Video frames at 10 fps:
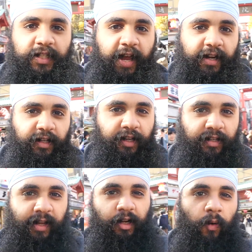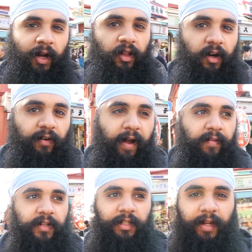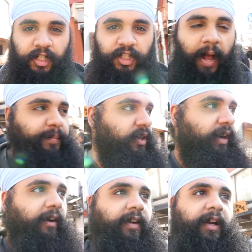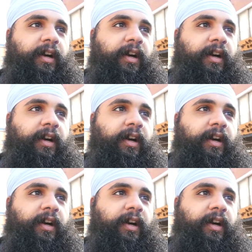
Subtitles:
technology, it's really easy to go back and look at old